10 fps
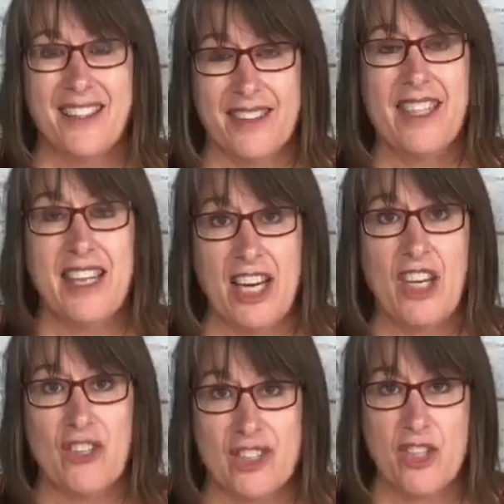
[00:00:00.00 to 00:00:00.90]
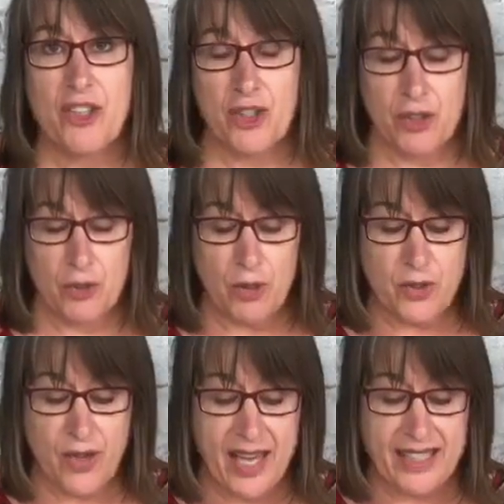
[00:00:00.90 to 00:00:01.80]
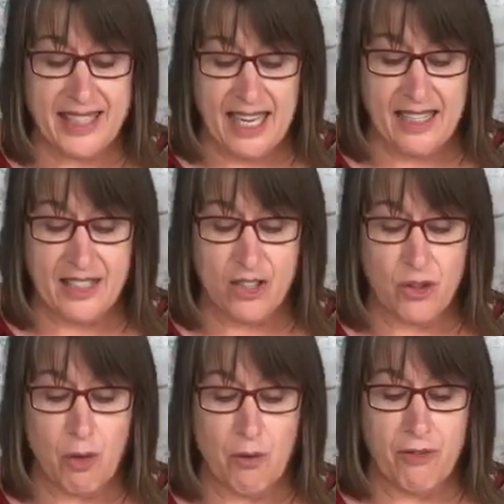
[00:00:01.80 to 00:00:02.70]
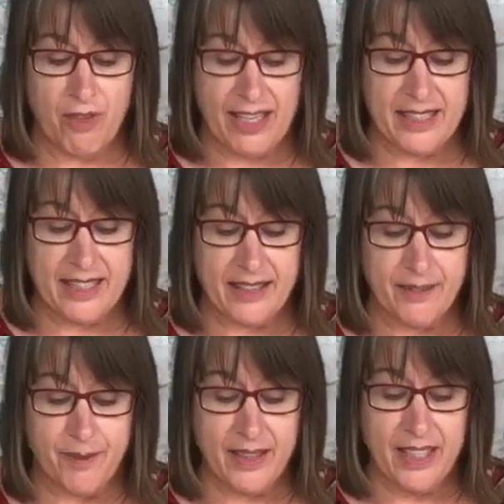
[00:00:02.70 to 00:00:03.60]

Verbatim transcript: then hair is not going to grow. So that again is a normal finding.